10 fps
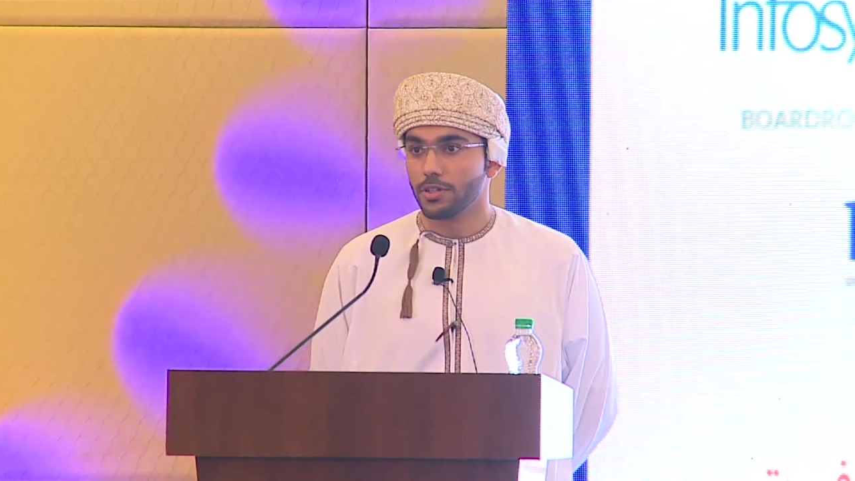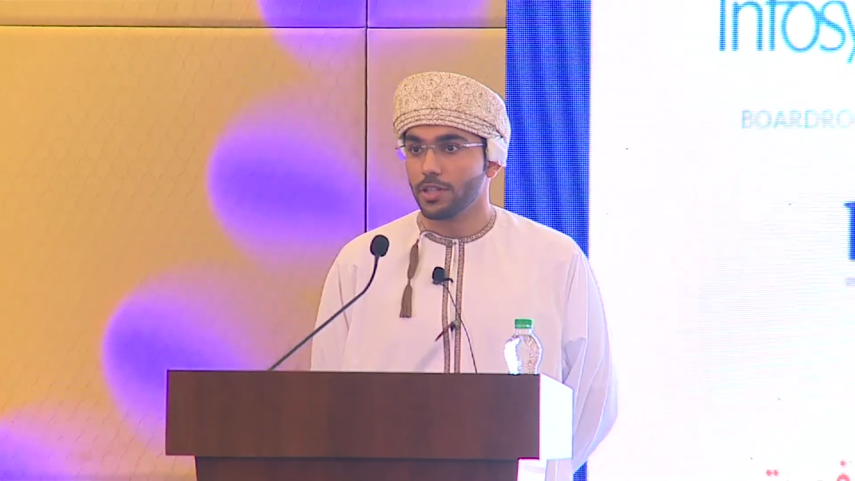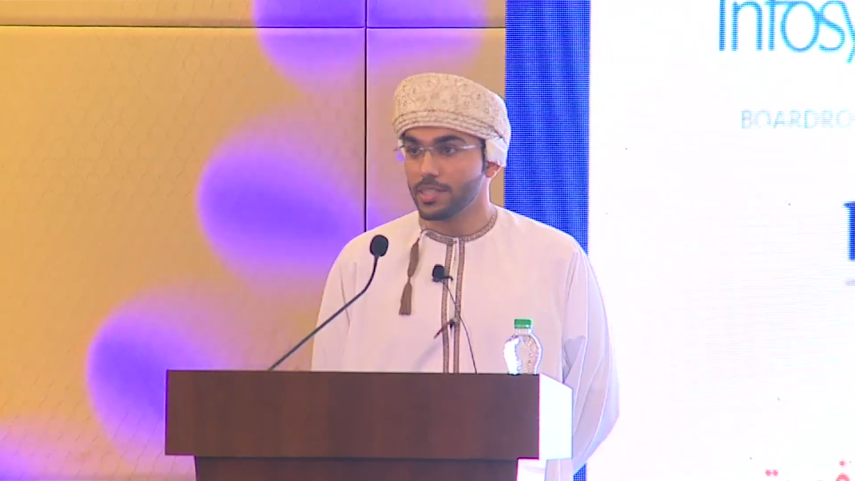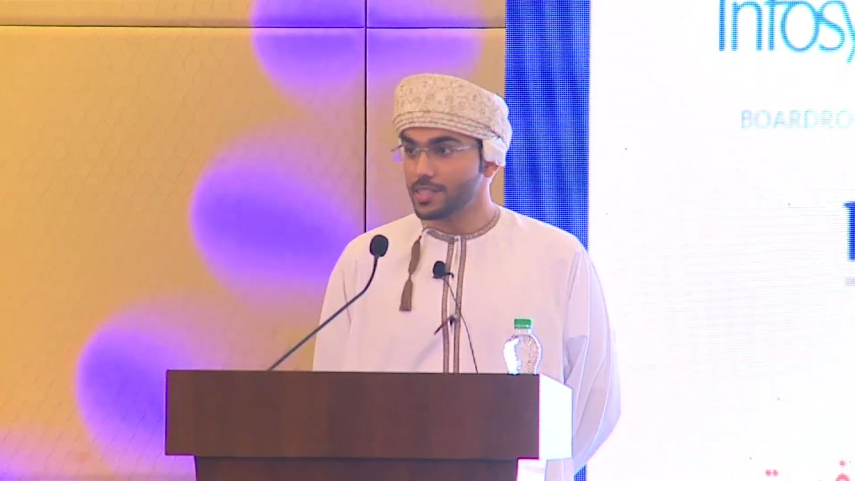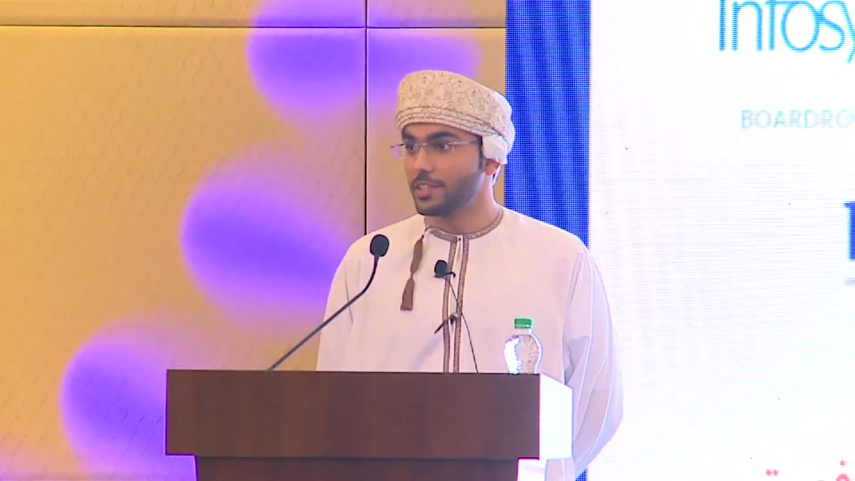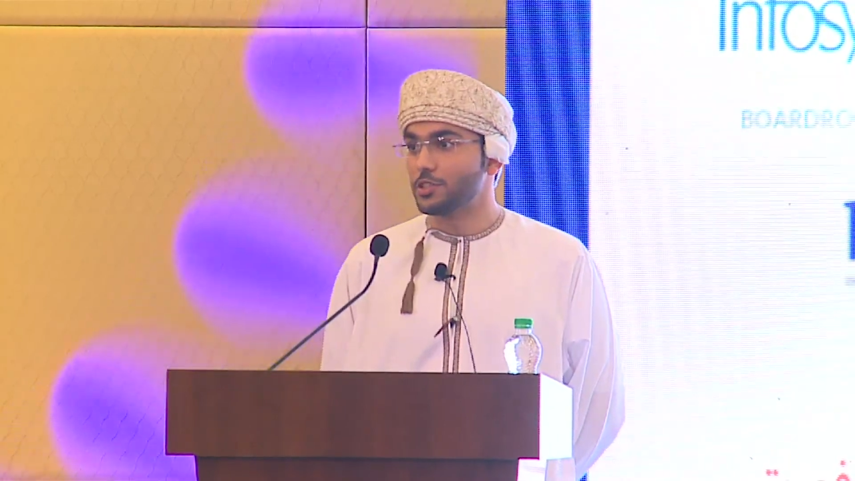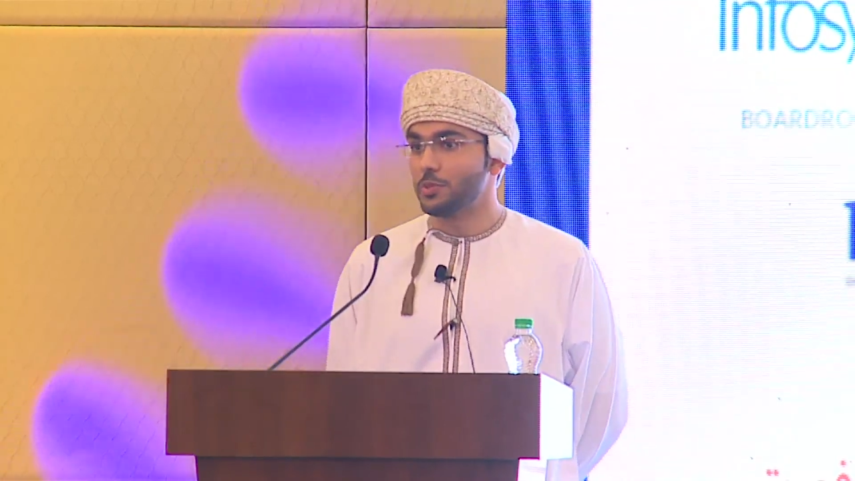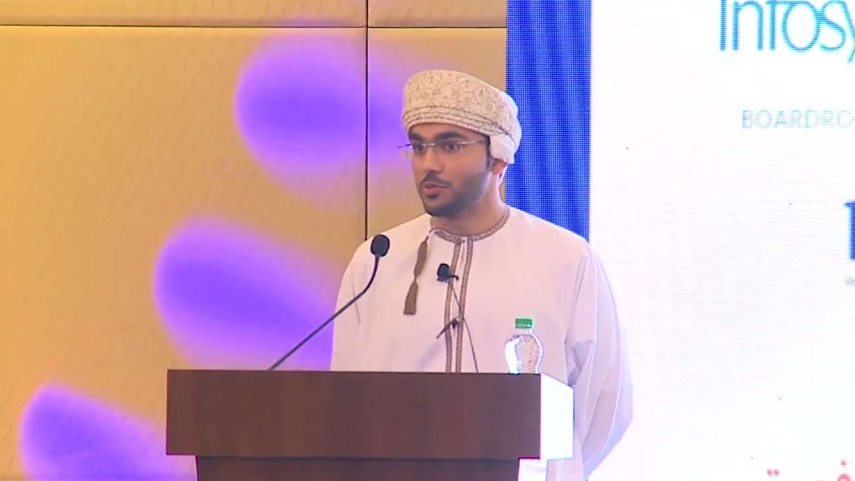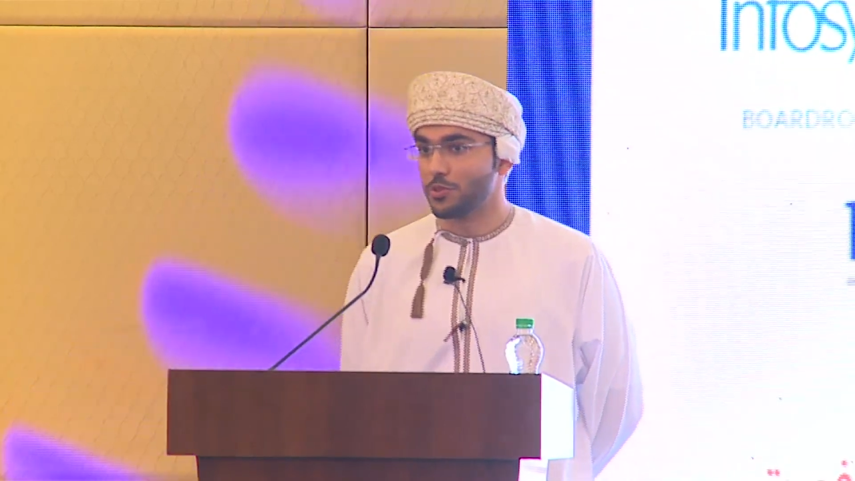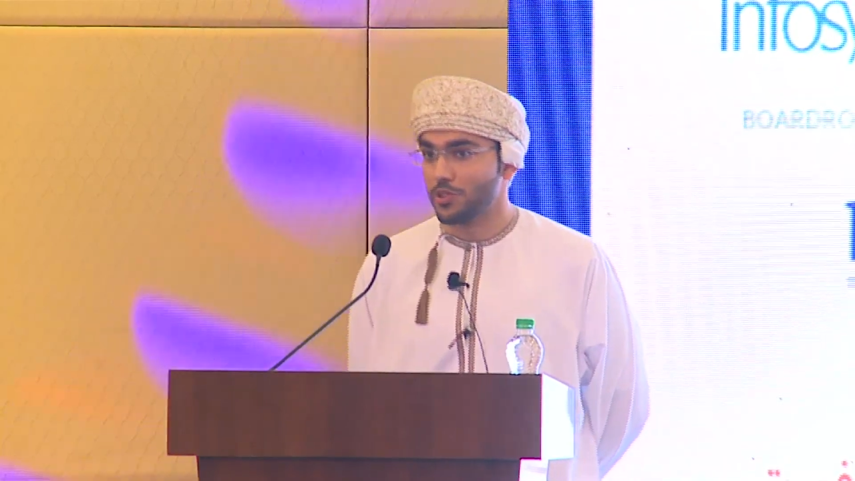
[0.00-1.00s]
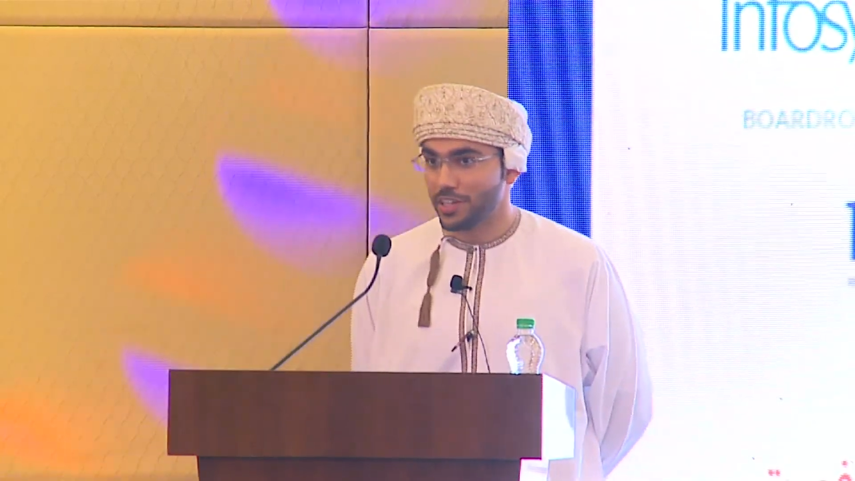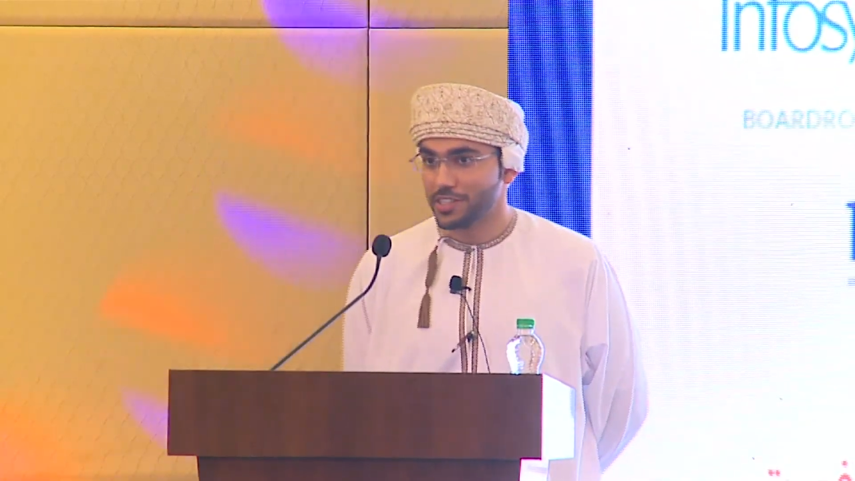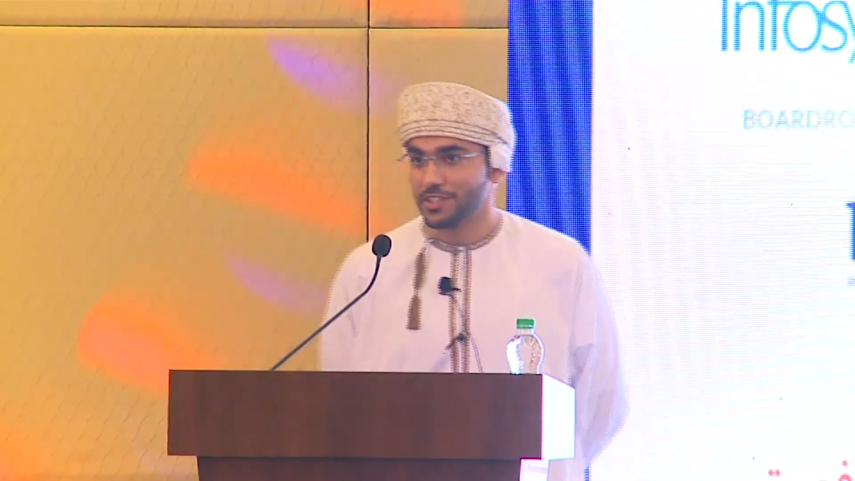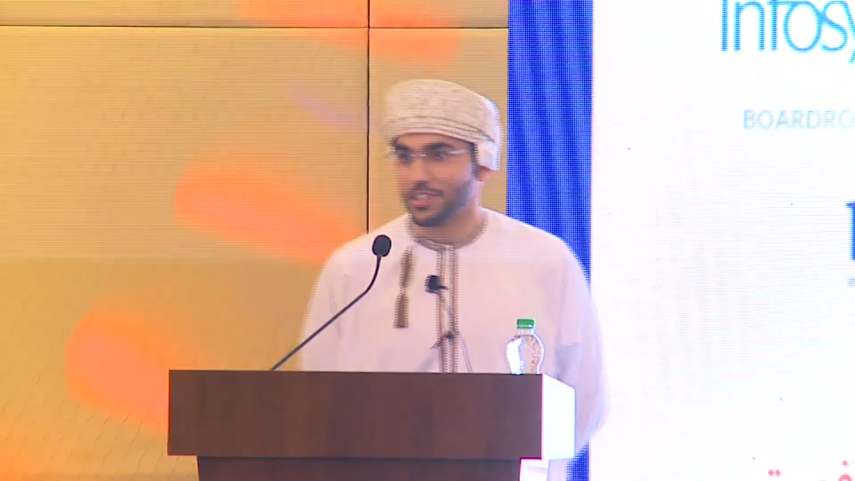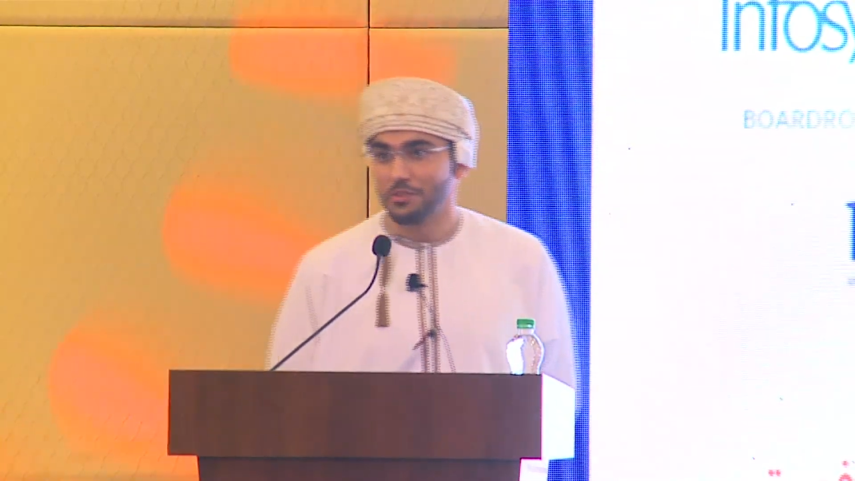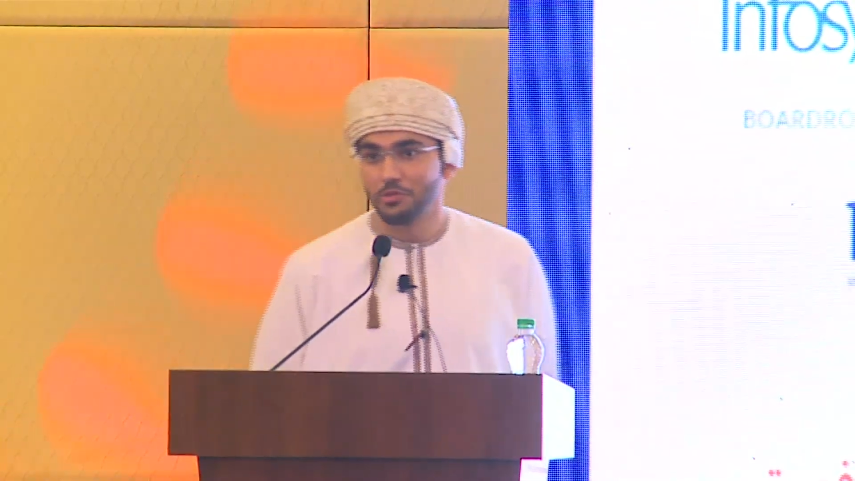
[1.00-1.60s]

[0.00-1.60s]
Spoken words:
listening to me for the next